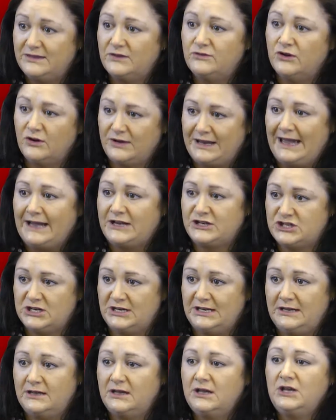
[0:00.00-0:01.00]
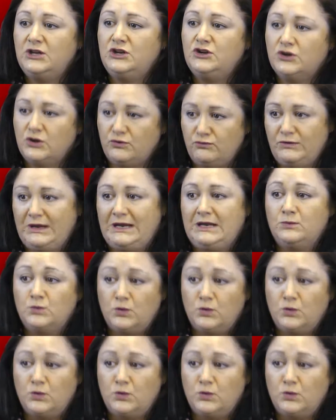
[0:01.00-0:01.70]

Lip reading: You're not really